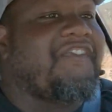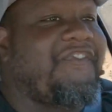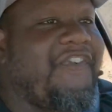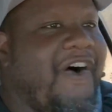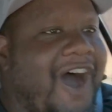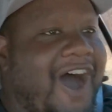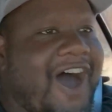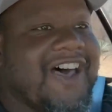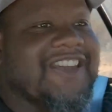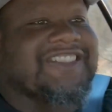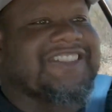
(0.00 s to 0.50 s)

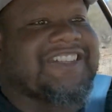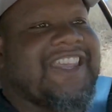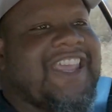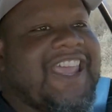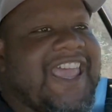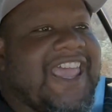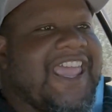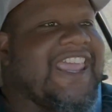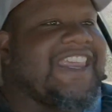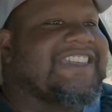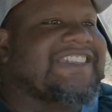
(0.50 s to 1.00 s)
fast,
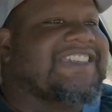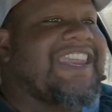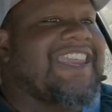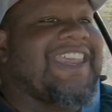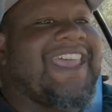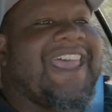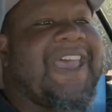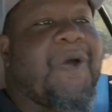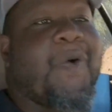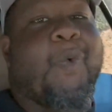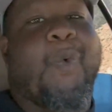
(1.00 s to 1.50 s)
it's
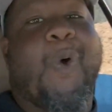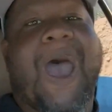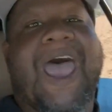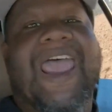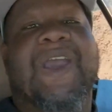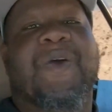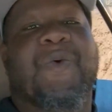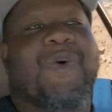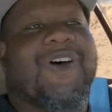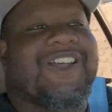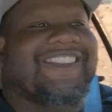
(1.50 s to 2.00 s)

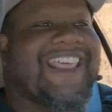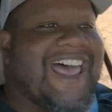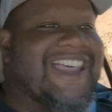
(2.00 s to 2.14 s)
wayward.